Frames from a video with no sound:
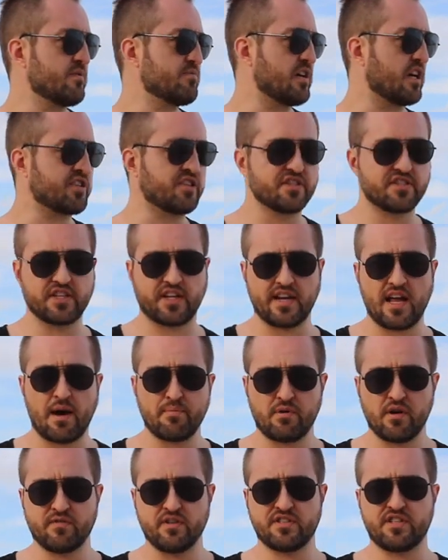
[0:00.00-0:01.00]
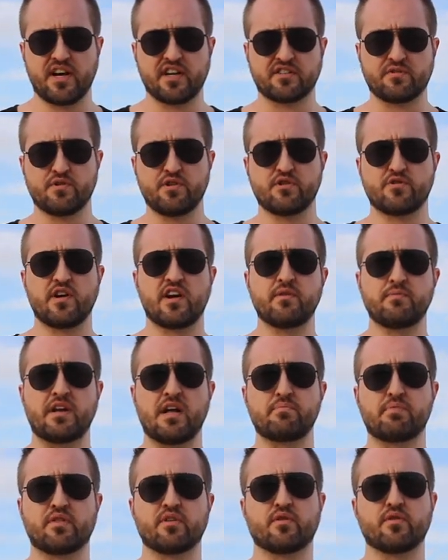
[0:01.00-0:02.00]
objections that can happen over text when you're trying to meet
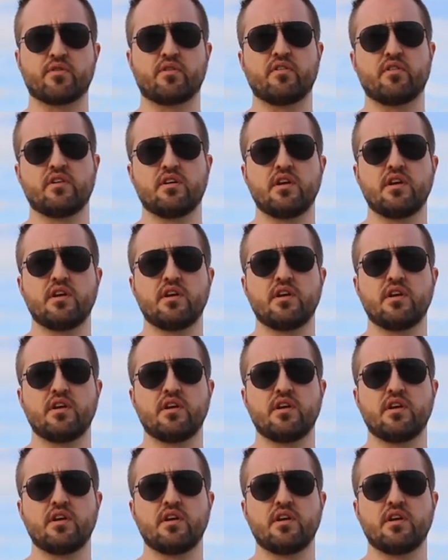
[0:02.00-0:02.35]
up with a girl